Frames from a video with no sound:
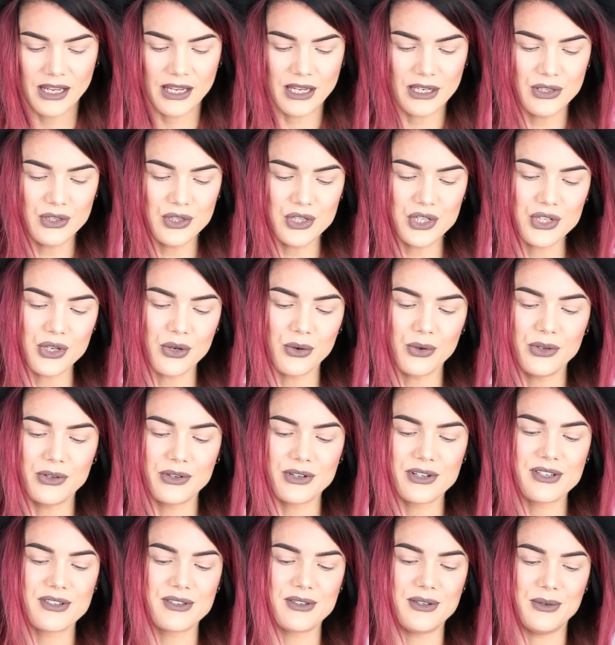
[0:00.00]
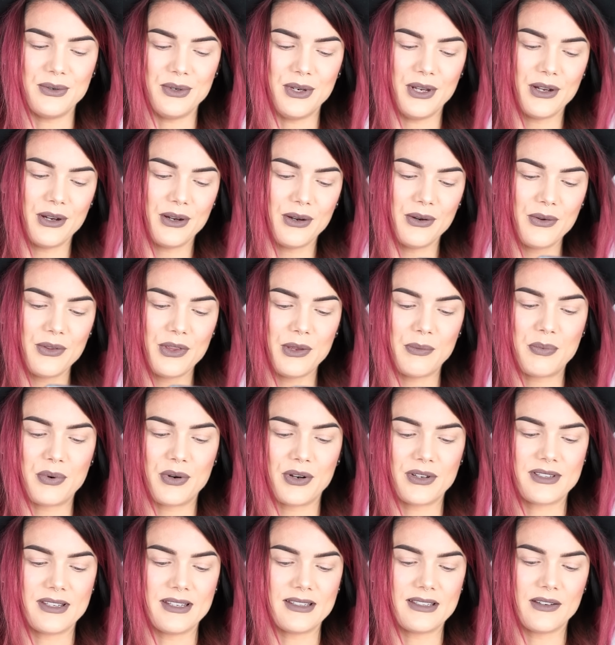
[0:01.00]
Can you show your studio the
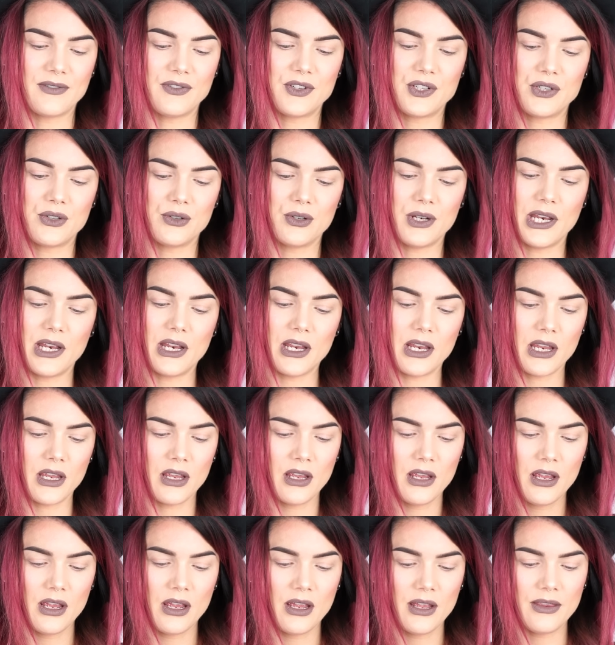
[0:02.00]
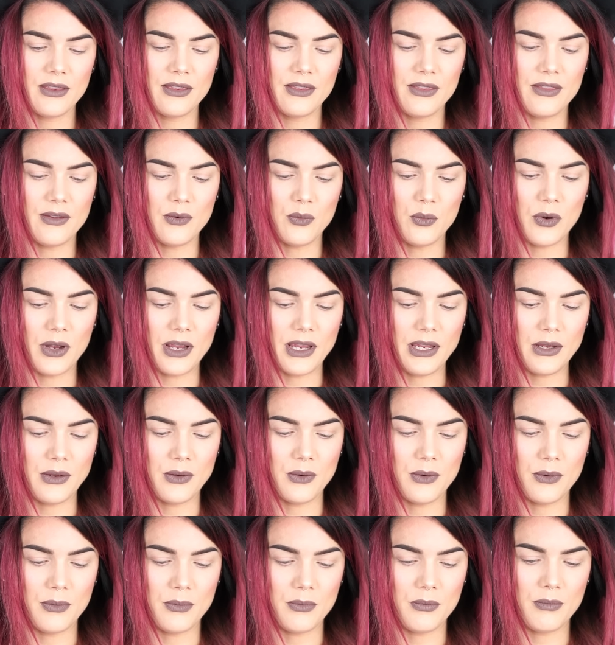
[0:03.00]
process of shooting, the way
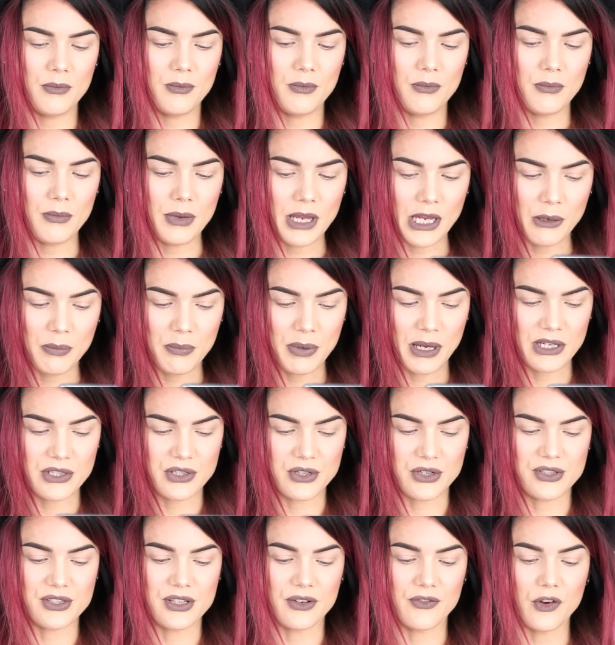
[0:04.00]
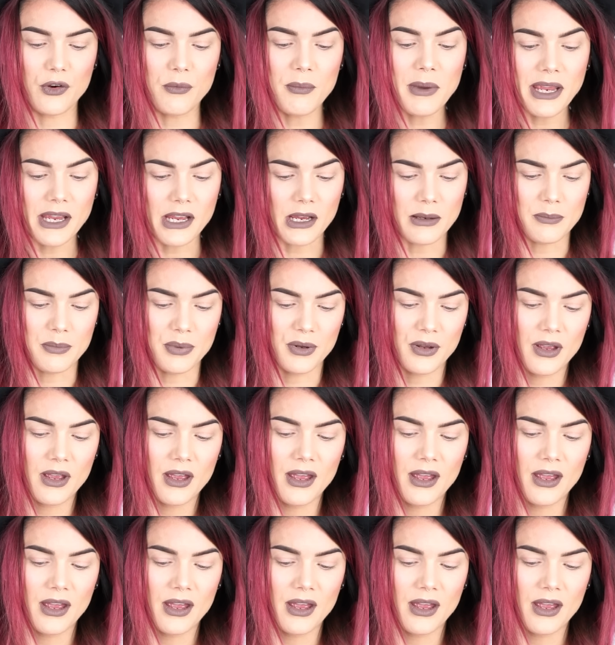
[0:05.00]
you make pictures of your makeup?